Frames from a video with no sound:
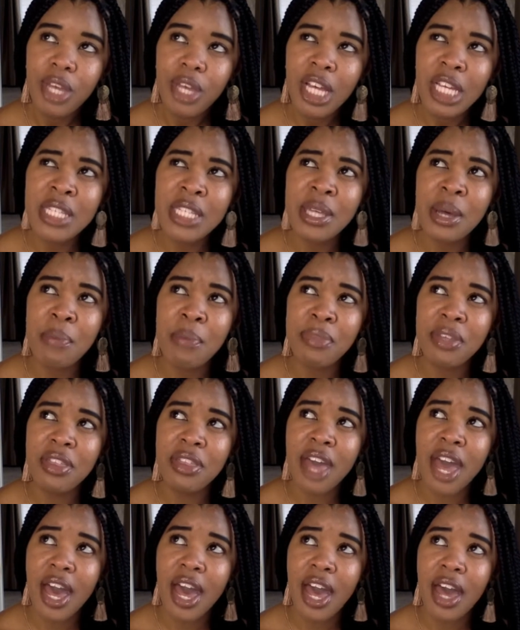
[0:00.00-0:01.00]
something
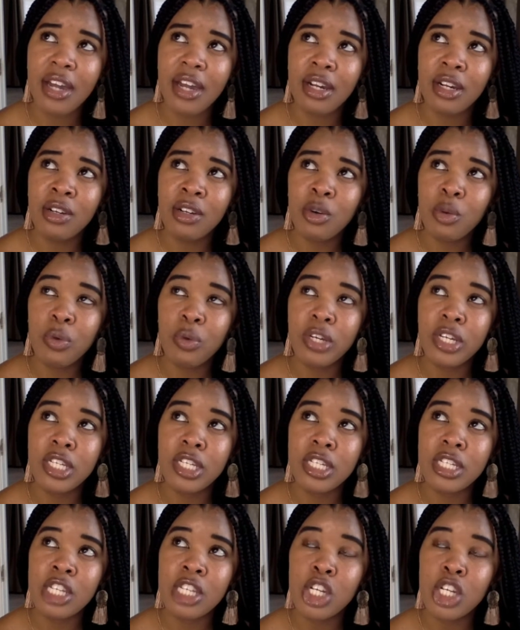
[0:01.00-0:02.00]
that
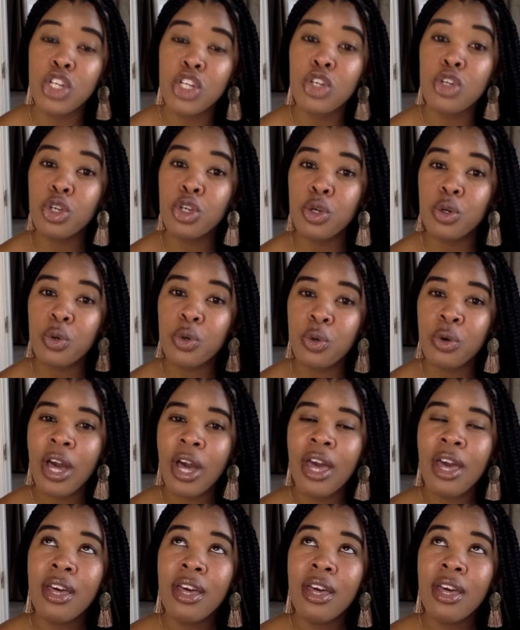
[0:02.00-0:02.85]
was new